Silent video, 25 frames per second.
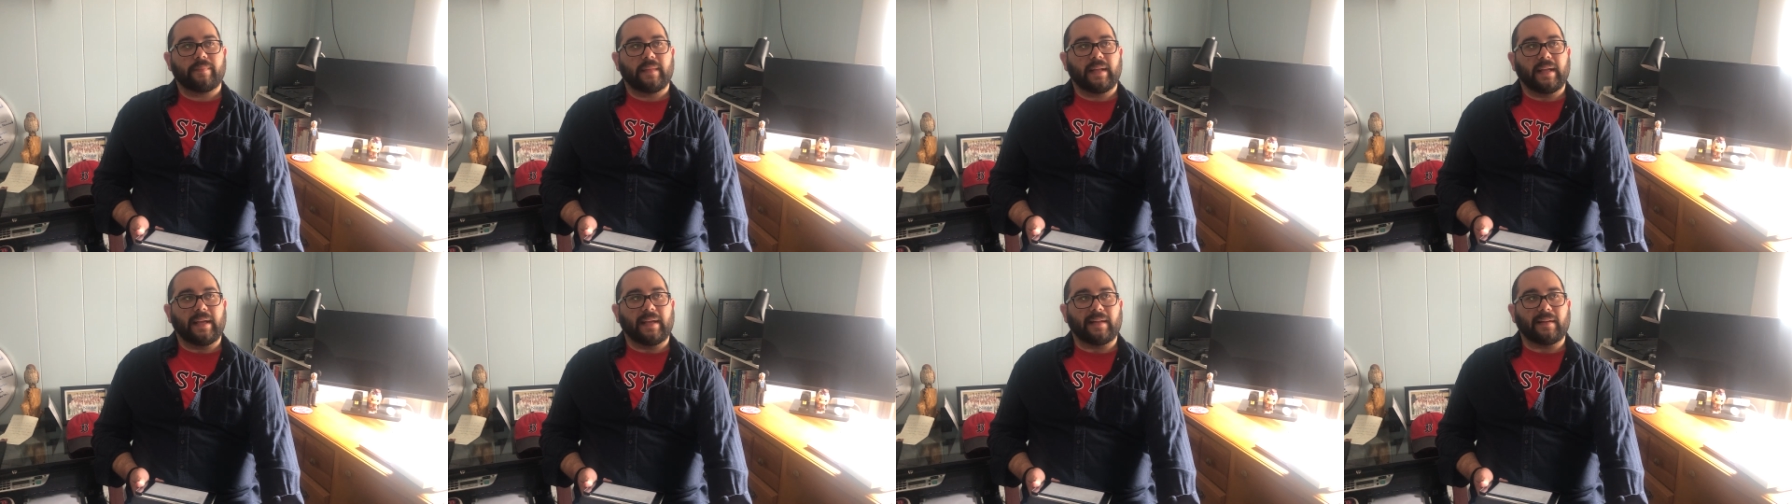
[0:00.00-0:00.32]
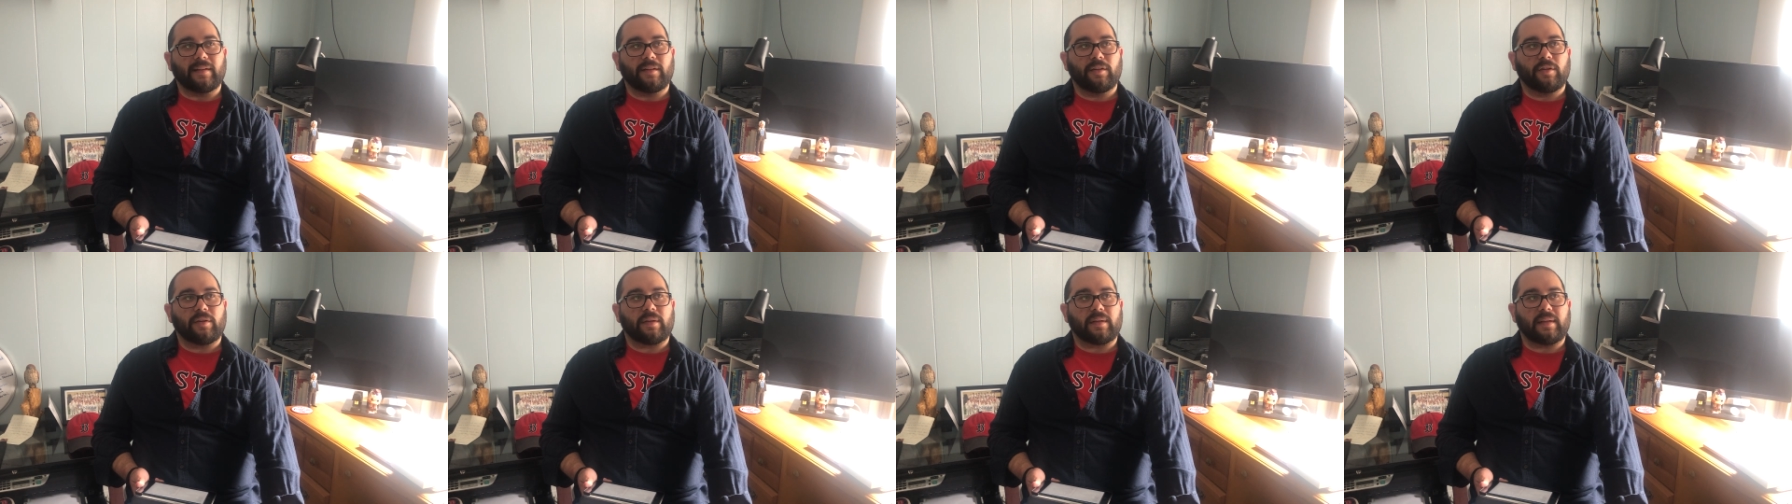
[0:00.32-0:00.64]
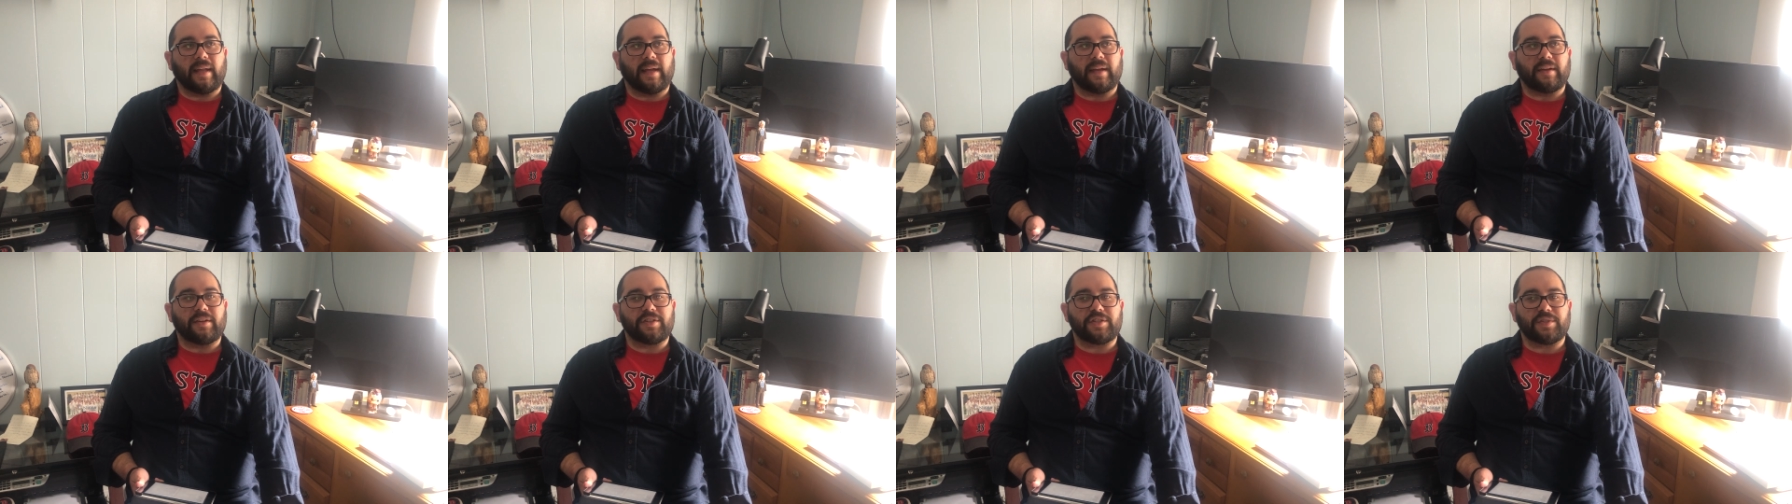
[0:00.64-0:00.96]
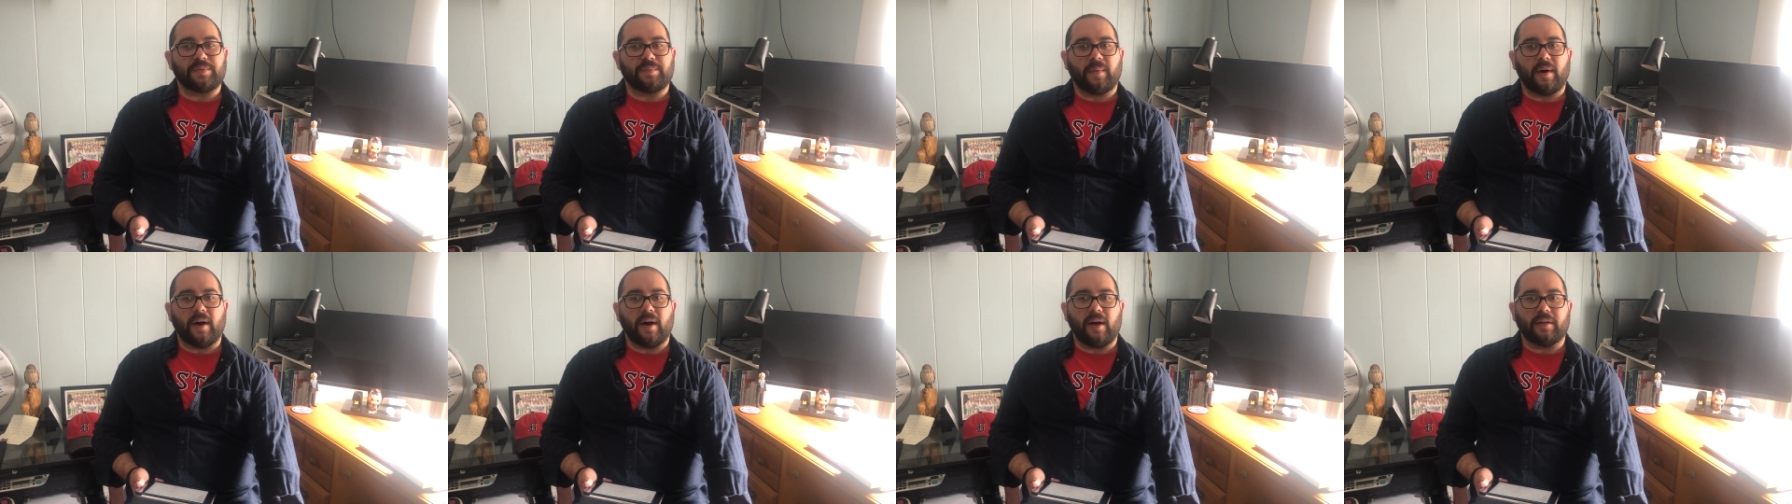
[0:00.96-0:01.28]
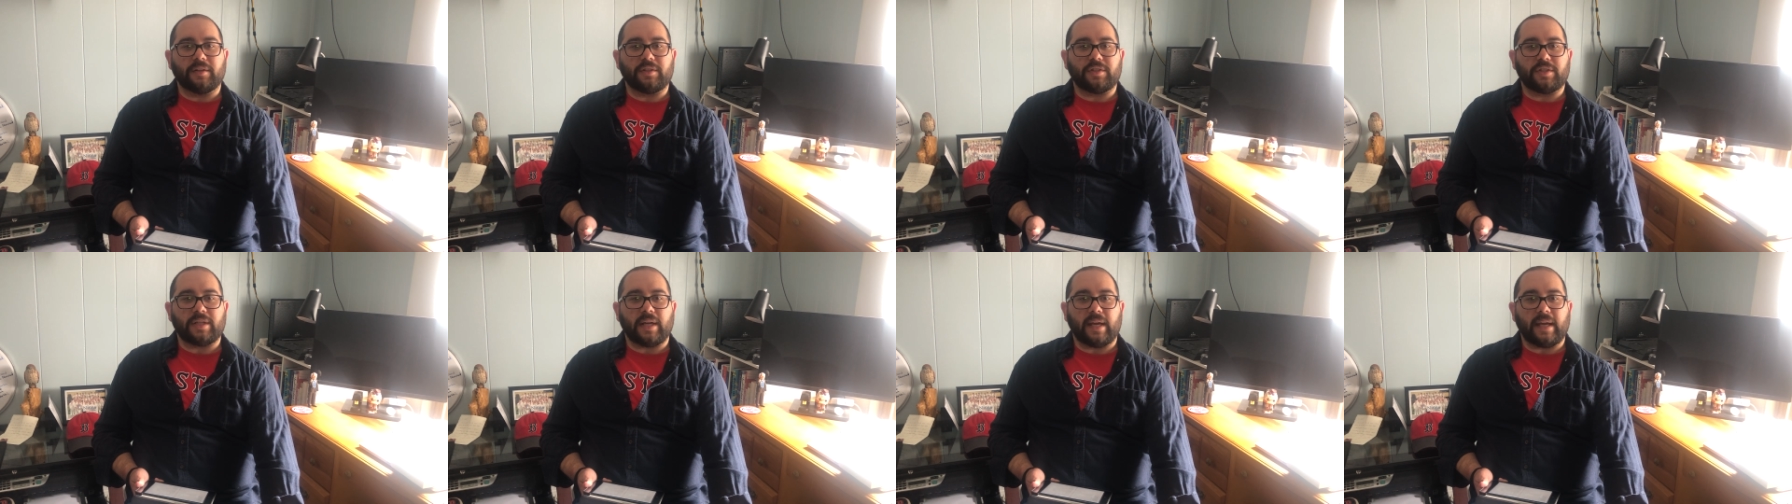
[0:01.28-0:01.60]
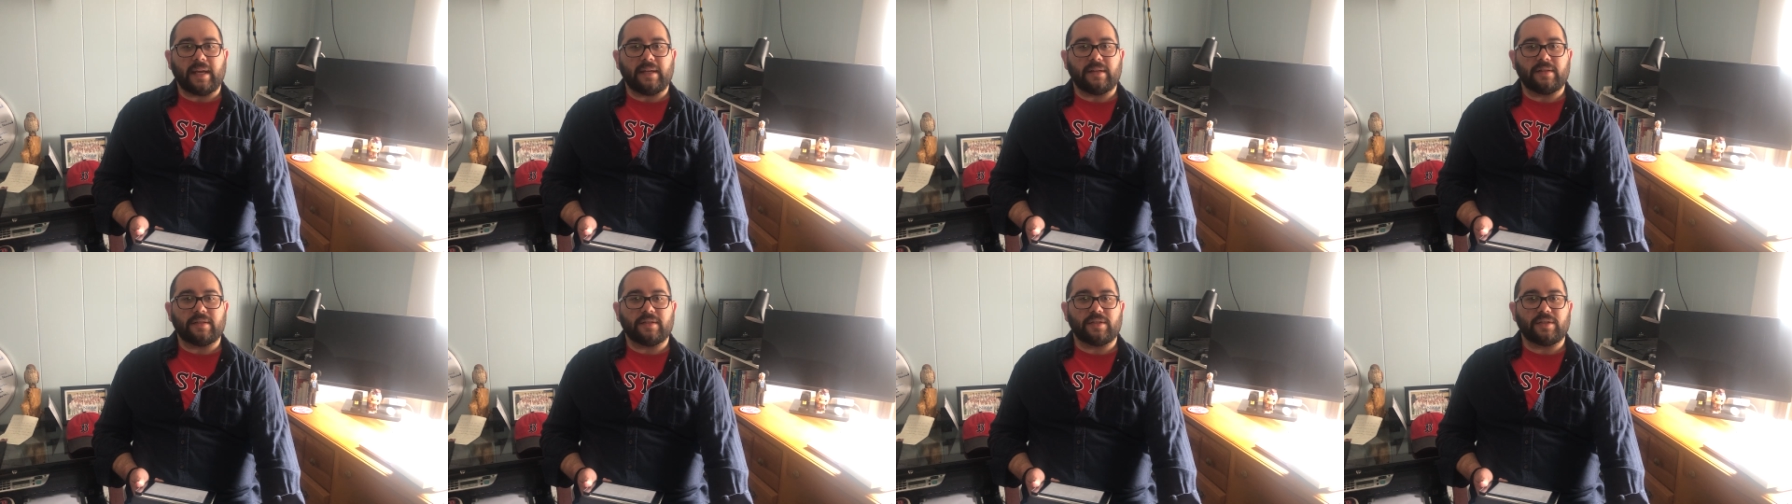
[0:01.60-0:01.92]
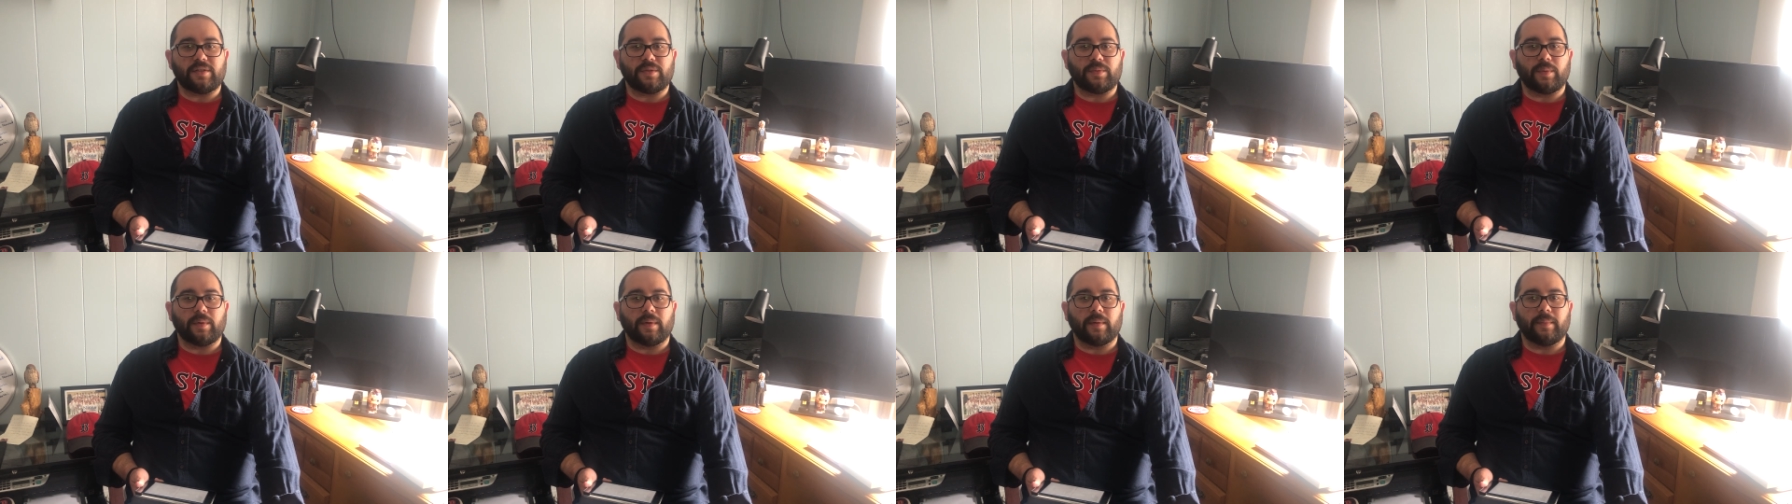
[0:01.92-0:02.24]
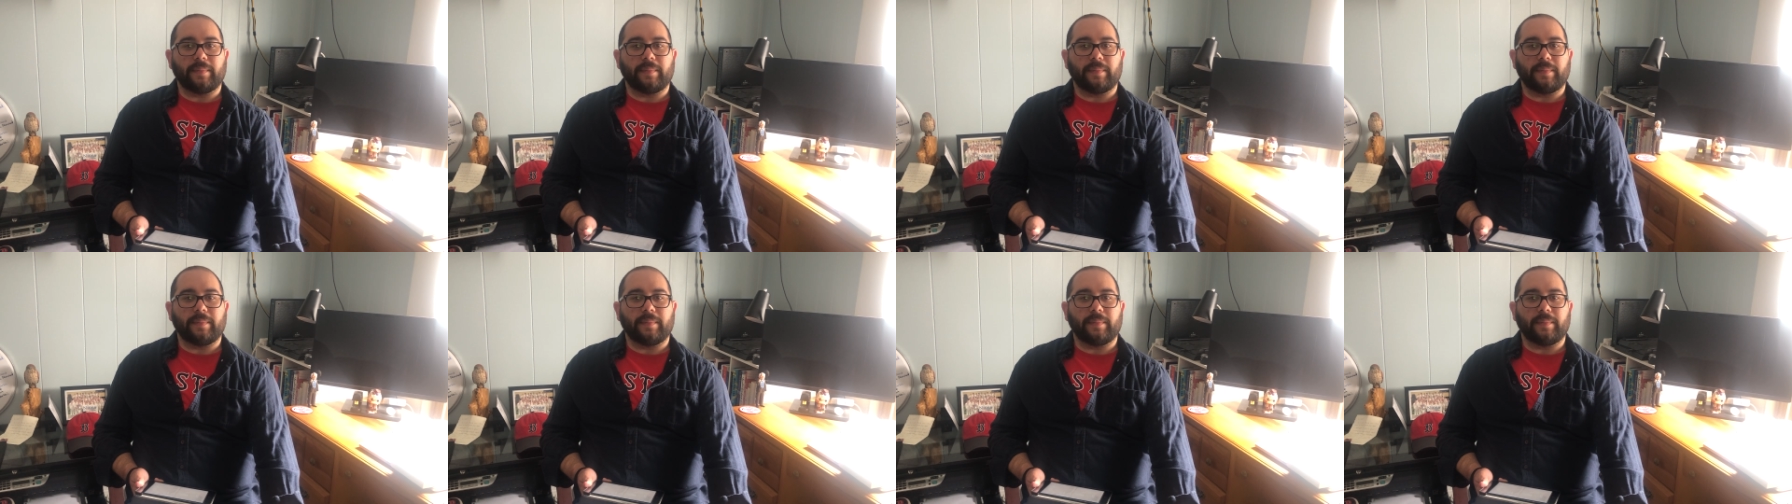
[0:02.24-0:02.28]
it looked like small changes were